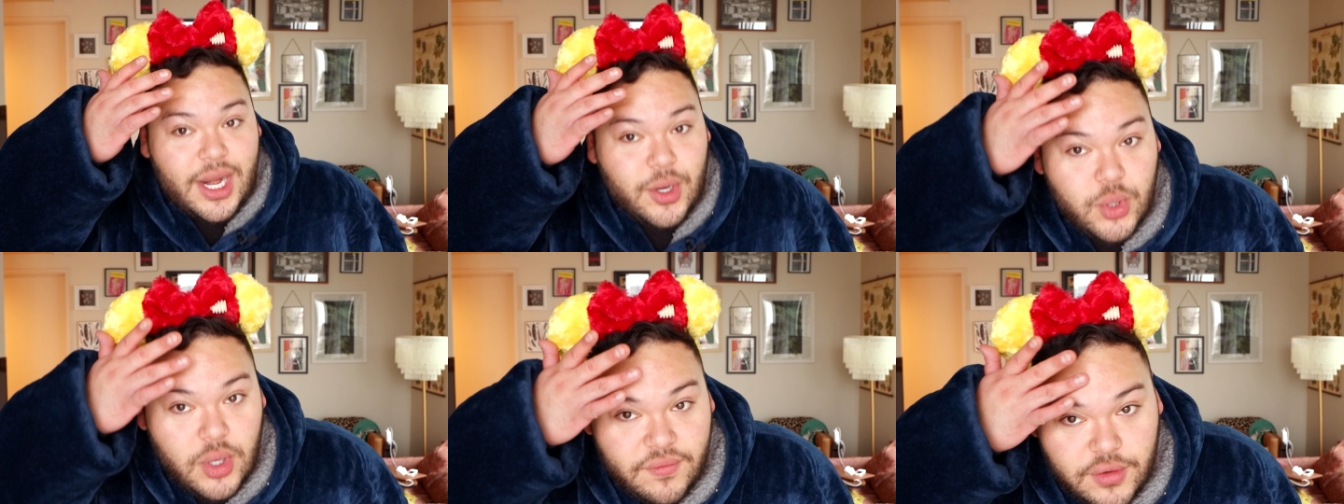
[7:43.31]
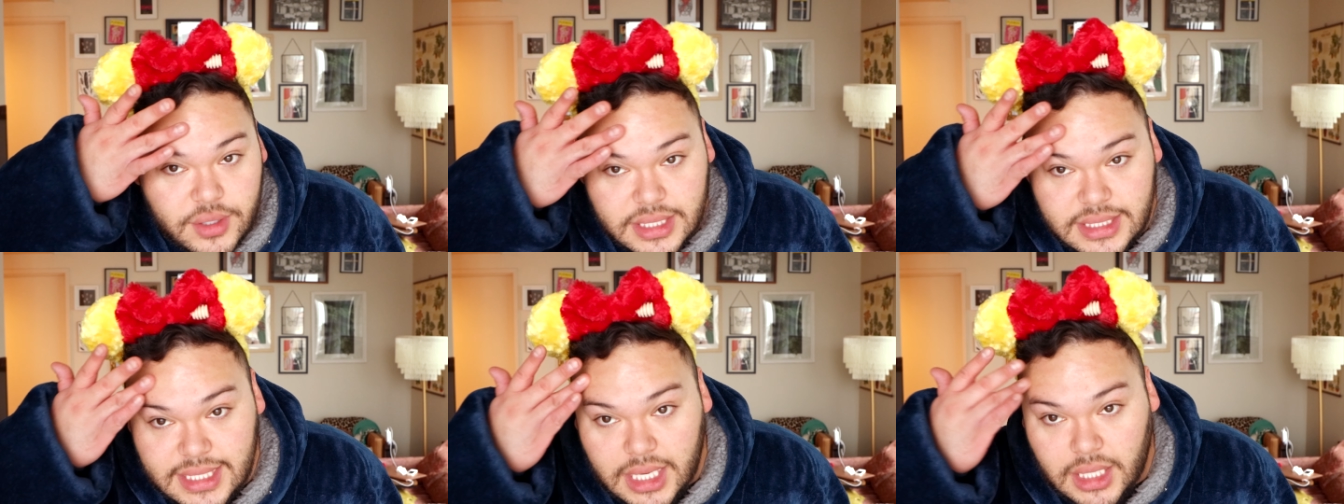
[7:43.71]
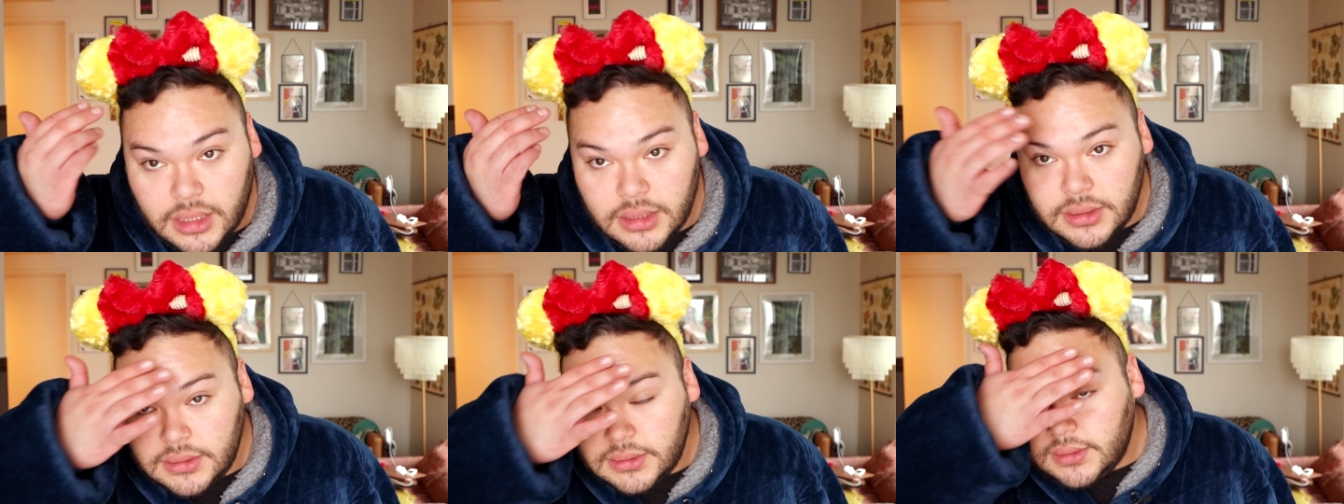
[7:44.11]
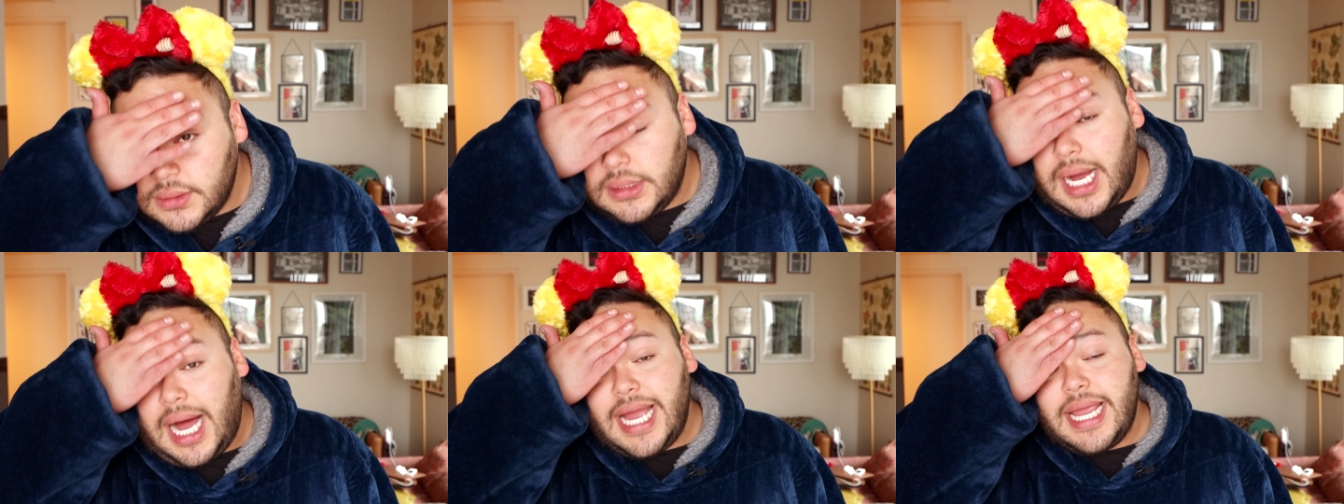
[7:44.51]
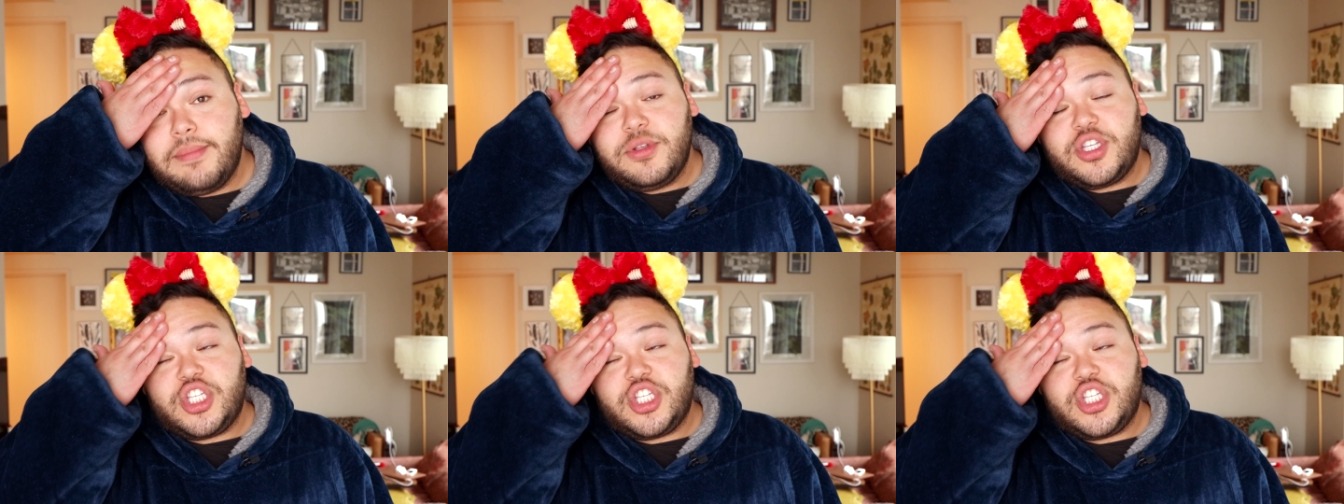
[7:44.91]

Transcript: I don't know if you can tell. I am